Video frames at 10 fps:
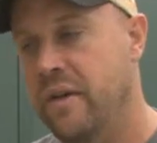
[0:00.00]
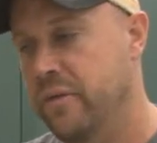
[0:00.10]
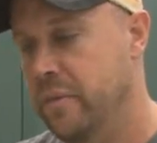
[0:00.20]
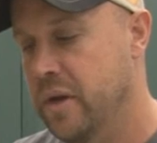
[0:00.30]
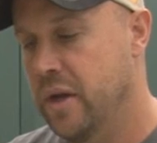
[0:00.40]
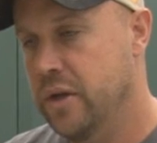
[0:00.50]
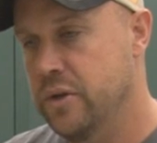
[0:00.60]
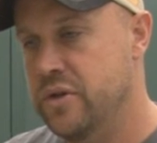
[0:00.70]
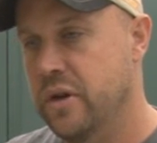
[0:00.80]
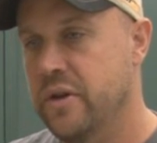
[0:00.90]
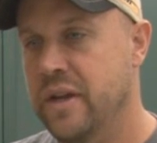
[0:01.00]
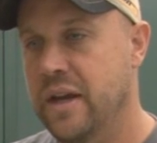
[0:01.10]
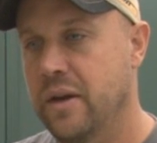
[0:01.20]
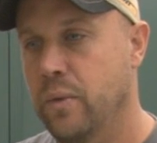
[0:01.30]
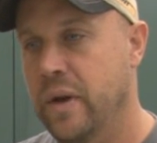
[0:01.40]
off them, you start
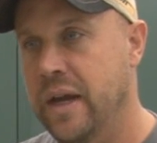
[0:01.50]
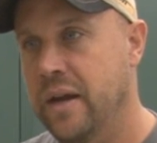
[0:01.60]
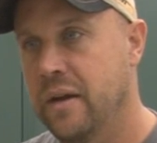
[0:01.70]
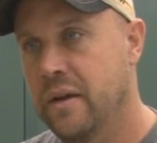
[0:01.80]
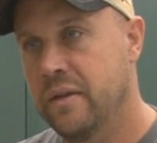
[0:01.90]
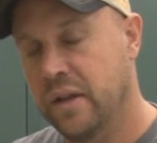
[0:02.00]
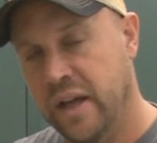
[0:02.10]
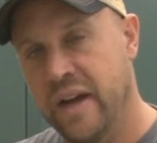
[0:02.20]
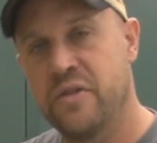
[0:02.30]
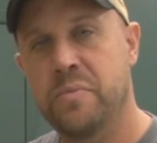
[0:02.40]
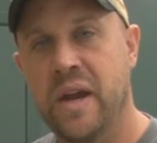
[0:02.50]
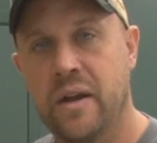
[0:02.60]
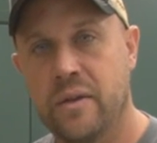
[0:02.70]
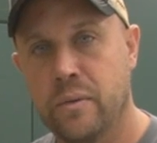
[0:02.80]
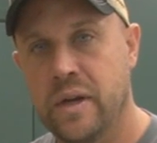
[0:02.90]
taking away the
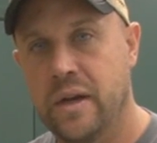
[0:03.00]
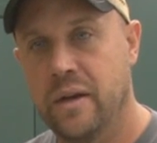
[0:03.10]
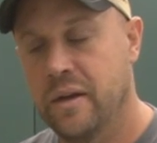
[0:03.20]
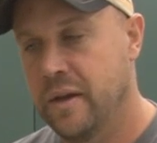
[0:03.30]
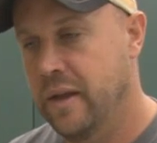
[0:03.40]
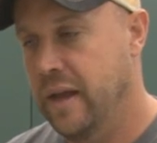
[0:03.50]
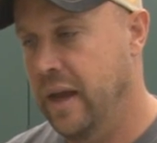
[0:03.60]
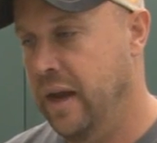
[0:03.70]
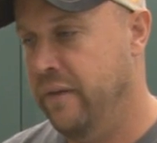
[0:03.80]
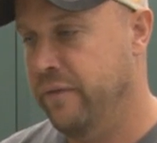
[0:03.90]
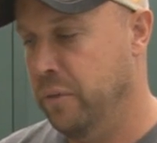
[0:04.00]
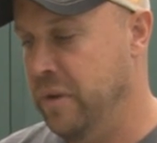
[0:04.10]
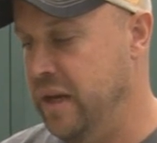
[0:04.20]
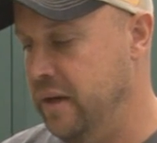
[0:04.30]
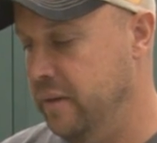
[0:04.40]
lifespan of the reed. And for
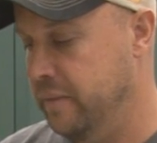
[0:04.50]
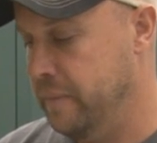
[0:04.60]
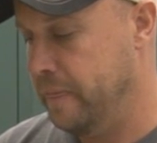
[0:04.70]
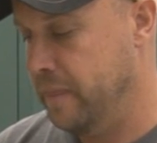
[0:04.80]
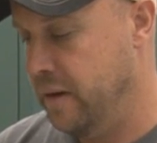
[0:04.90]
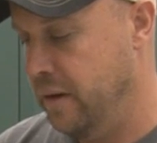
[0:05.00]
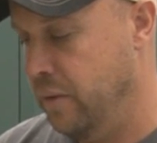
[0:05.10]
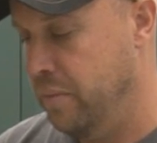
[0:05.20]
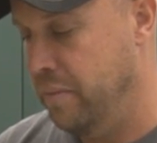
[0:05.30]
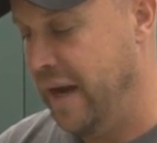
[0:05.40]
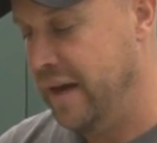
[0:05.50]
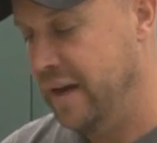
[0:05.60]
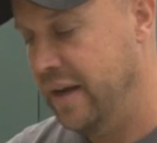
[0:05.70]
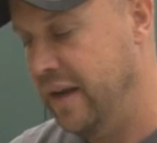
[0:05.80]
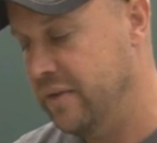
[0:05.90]
me, you know, back in
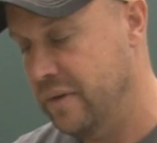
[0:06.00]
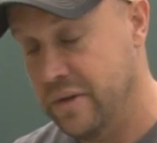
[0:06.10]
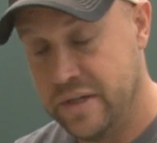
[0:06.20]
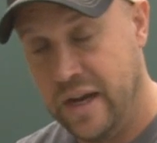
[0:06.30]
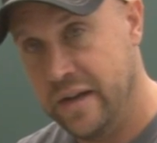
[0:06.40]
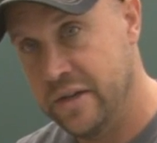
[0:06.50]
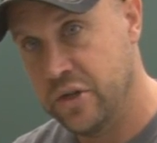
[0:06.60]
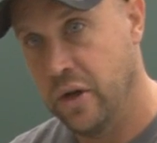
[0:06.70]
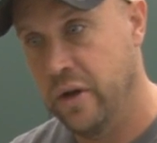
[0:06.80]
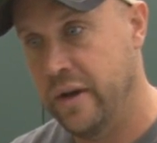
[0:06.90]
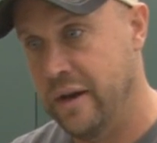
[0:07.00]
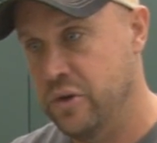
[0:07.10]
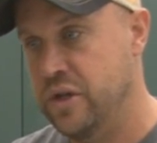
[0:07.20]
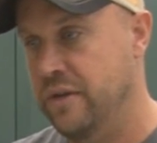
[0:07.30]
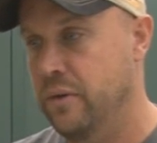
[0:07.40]
the days when I was contest calling and I
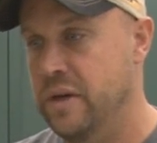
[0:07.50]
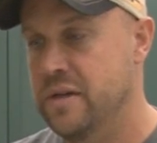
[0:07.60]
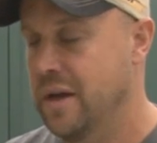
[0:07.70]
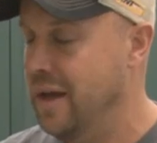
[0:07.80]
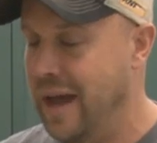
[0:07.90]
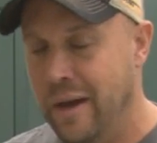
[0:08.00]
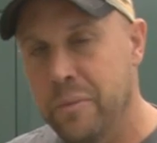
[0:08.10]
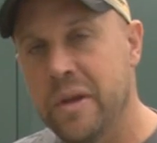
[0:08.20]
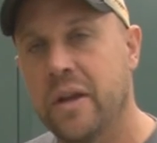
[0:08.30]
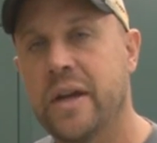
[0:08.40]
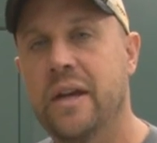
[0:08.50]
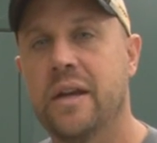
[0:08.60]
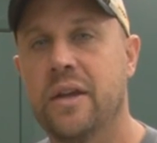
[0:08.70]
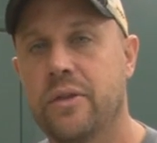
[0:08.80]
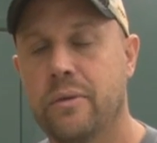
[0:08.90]
was shaving reeds, I would be lucky
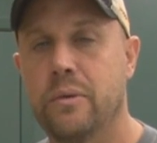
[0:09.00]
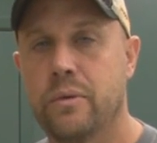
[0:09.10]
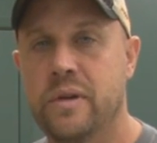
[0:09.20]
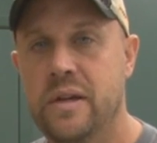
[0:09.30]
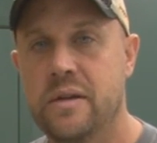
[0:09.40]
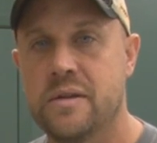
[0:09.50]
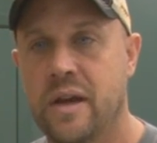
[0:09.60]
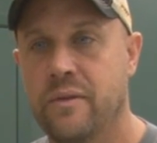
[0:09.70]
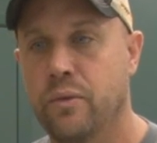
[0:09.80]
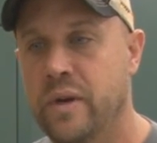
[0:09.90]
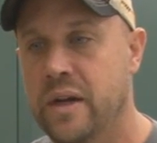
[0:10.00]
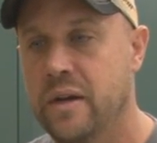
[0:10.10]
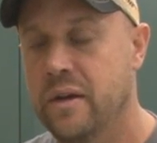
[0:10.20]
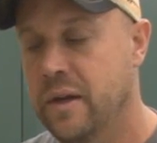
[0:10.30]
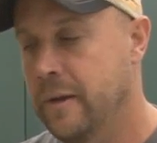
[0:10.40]
to get 3 routines out of a reed.